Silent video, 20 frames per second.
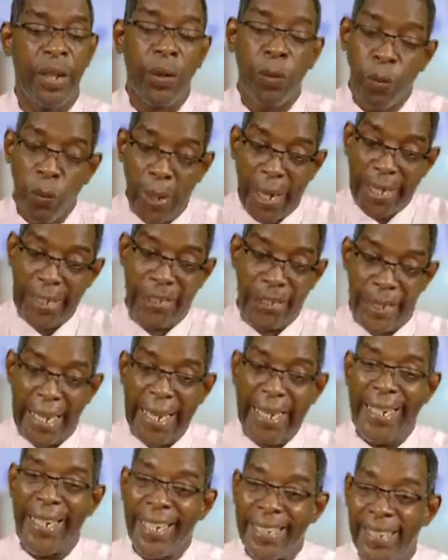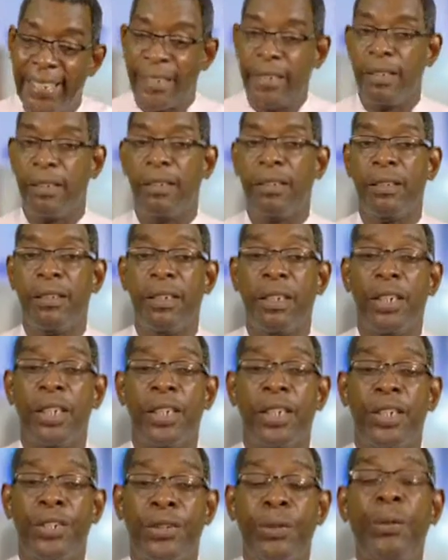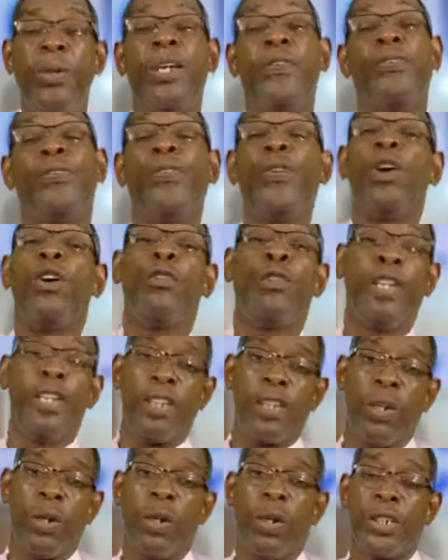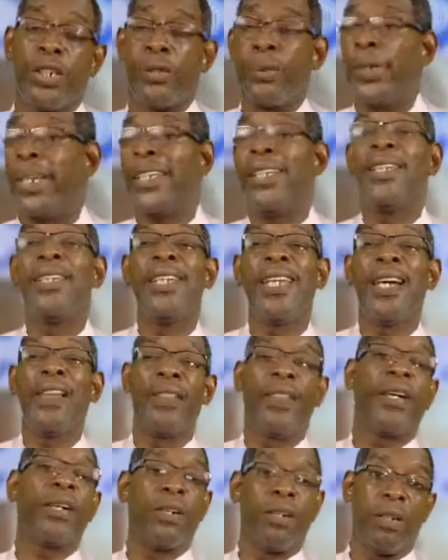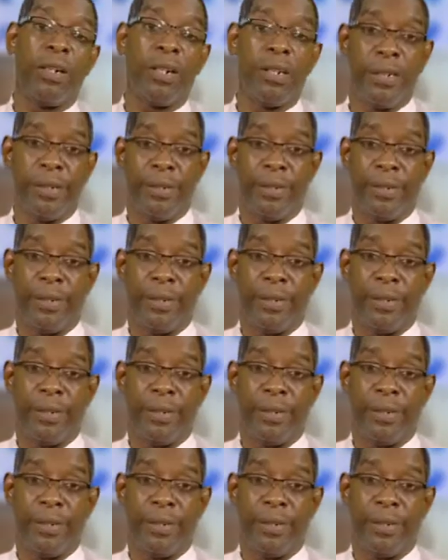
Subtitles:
Why should I listen to a foreign god, to another god?